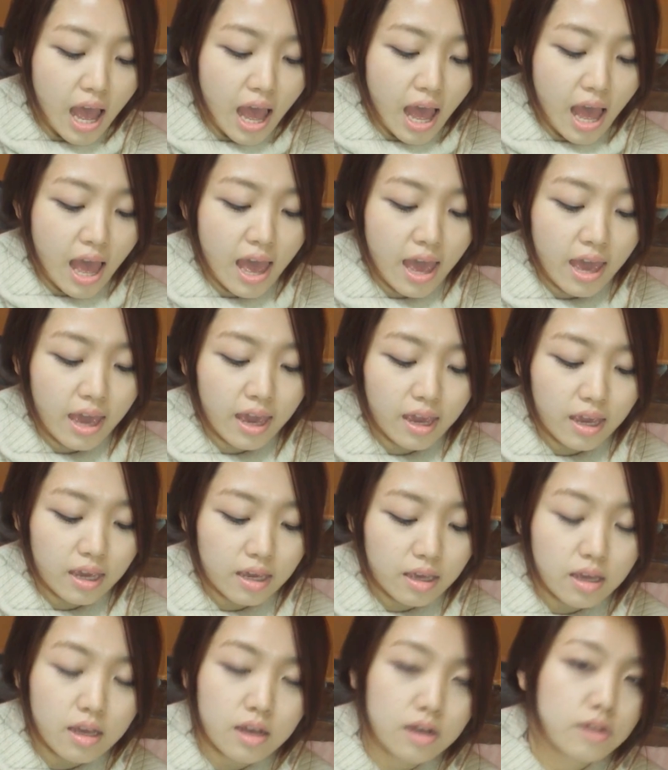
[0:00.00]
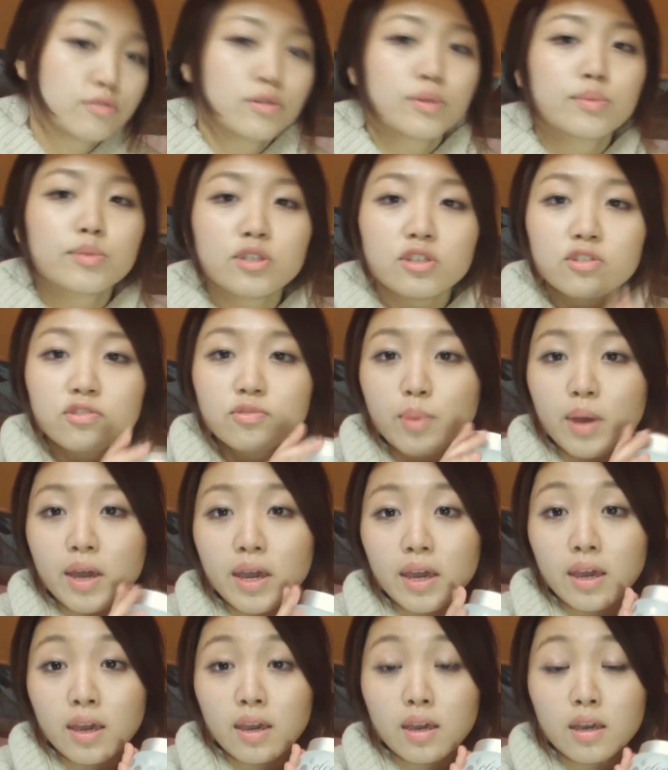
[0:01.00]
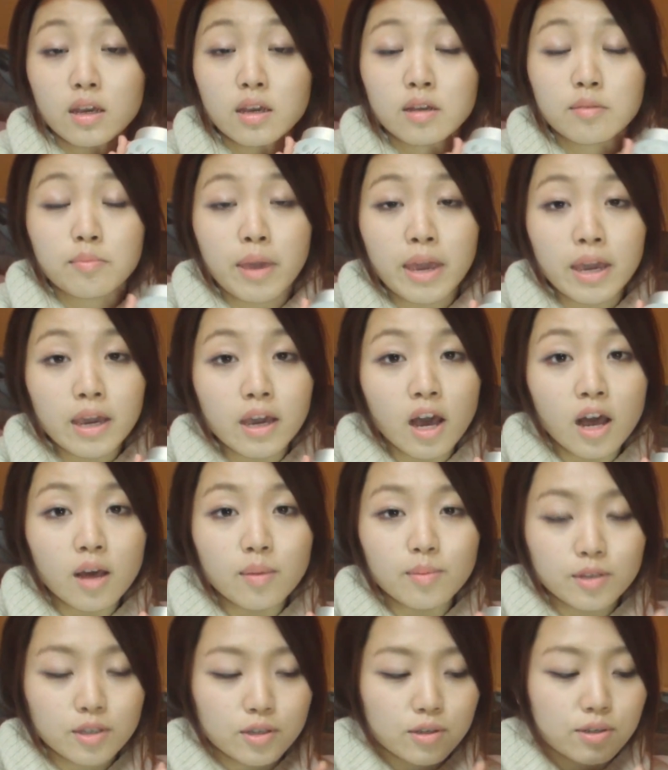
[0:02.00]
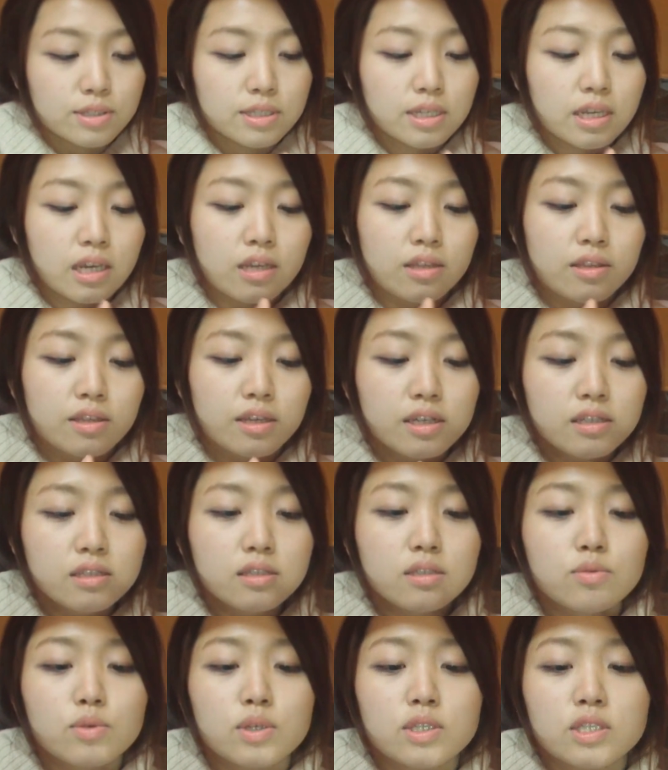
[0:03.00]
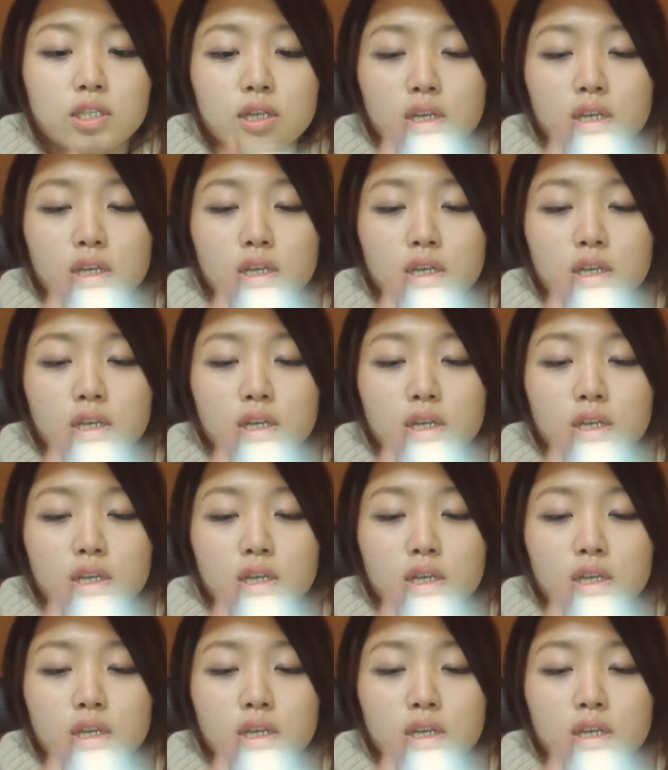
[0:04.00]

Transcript: I removed my makeup using this, which